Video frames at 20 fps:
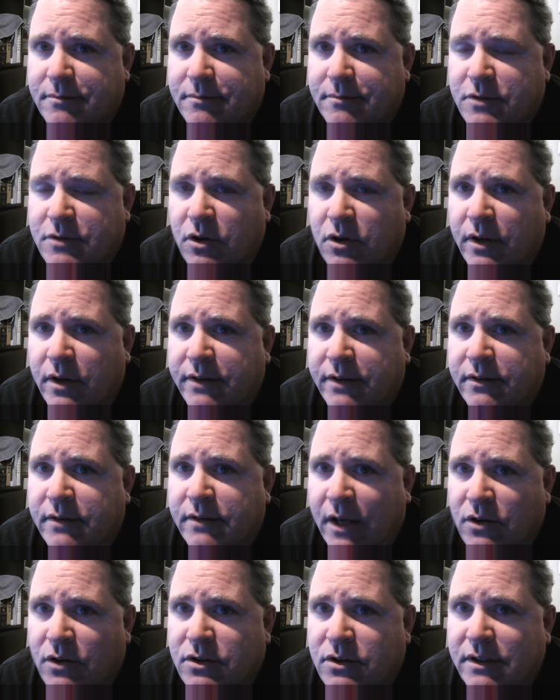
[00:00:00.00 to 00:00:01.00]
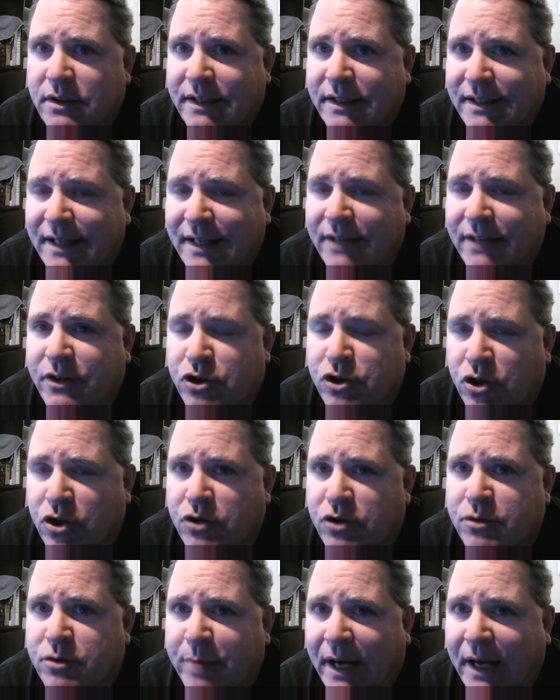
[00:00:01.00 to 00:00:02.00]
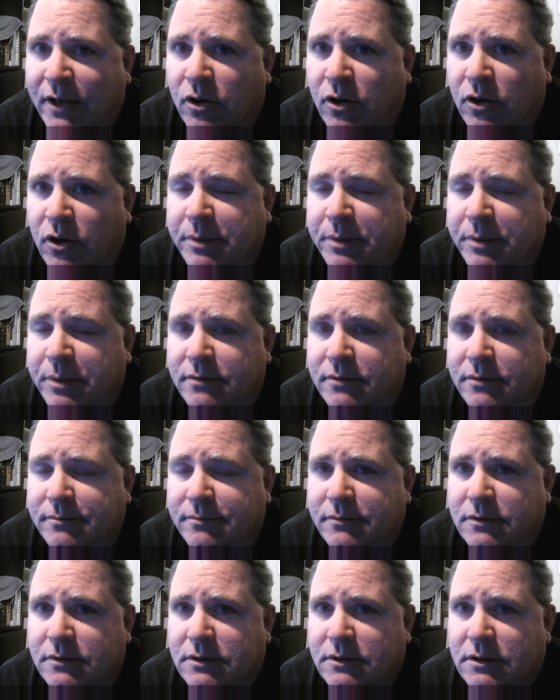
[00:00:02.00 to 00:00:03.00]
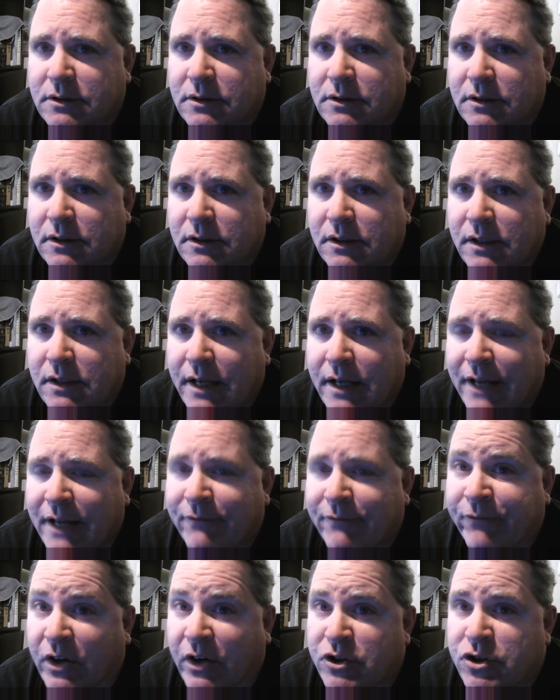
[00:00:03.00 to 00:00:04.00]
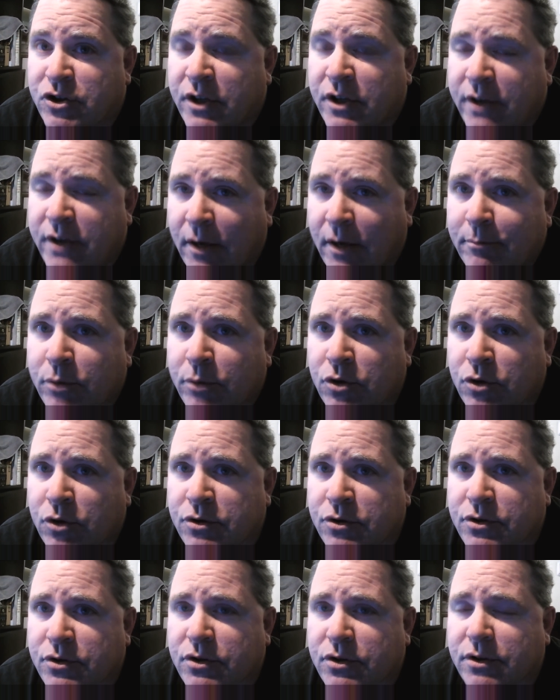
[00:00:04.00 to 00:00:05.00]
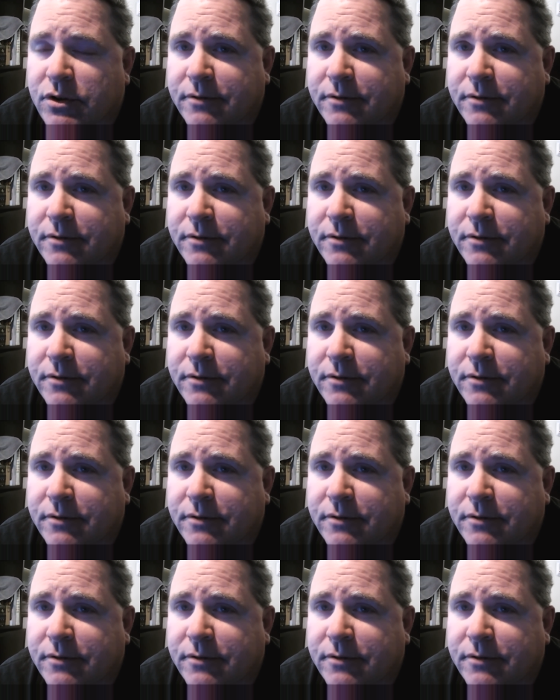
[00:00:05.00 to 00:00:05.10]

so that Nelson can get the church back open. He fudged the numbers.